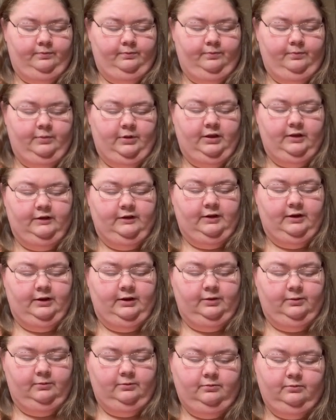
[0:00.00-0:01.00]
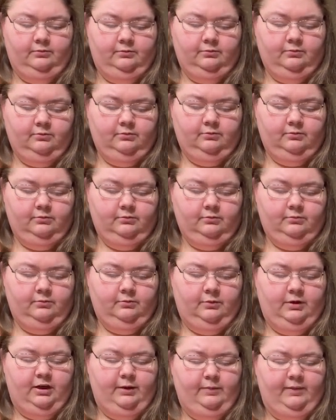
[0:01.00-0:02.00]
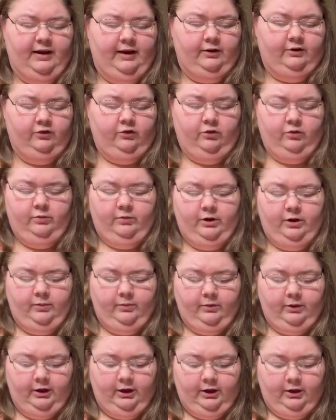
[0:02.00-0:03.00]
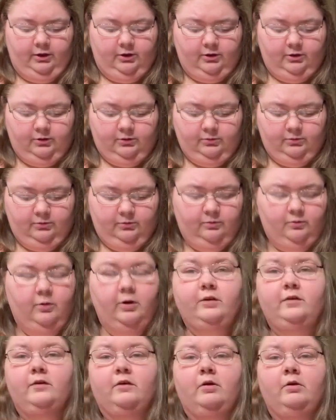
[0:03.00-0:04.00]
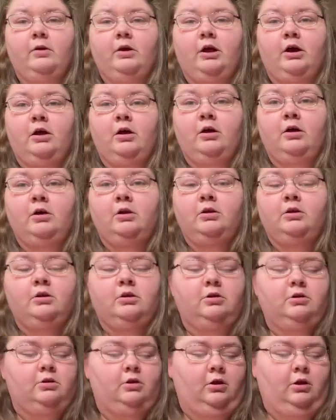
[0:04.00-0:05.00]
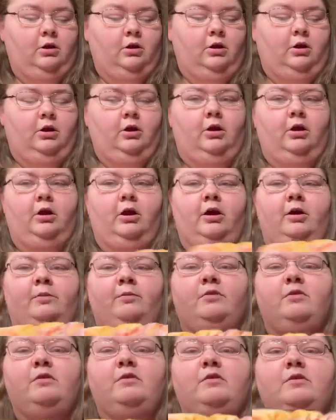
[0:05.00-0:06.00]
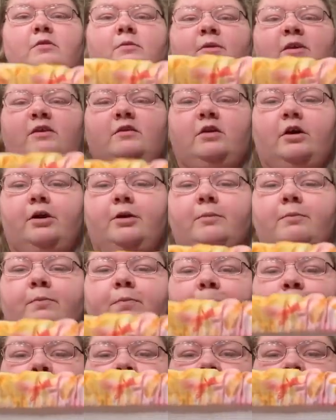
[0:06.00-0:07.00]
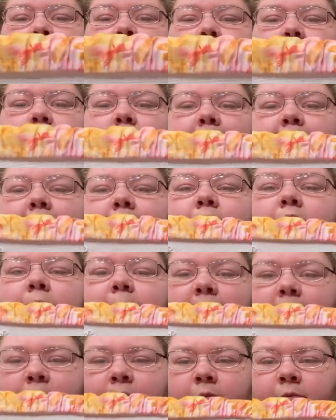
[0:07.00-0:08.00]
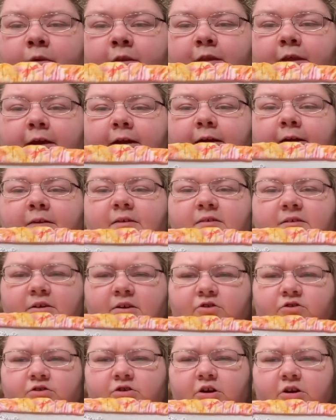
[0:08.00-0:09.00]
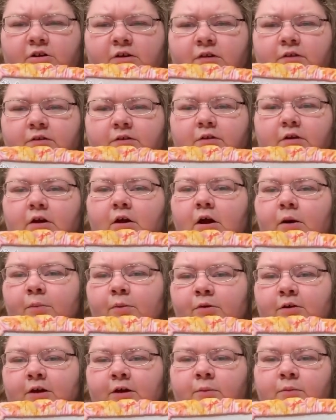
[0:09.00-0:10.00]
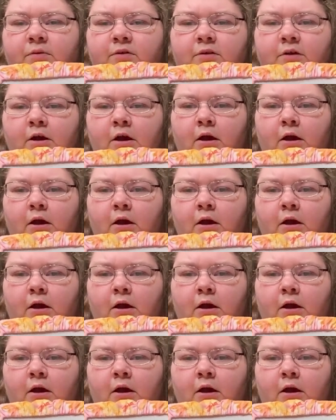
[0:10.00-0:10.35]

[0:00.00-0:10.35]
Because I get back to them and I'm like, what's going on? So this is my start. My other problem with it, I stitched on this a couple times.